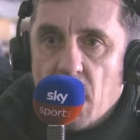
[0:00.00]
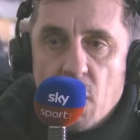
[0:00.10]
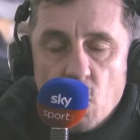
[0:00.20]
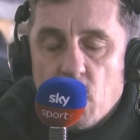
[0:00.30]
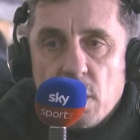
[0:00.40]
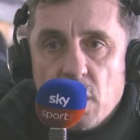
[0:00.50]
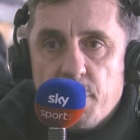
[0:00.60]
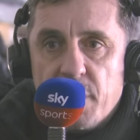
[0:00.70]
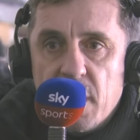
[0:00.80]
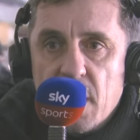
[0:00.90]
the whole
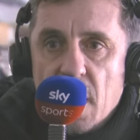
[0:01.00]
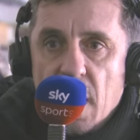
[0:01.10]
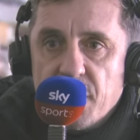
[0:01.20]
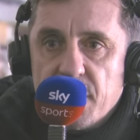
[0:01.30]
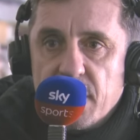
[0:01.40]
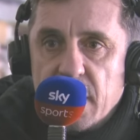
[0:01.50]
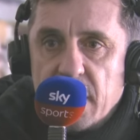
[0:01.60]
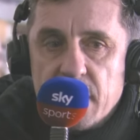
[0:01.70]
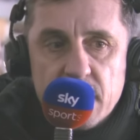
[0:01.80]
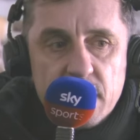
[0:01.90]
club and the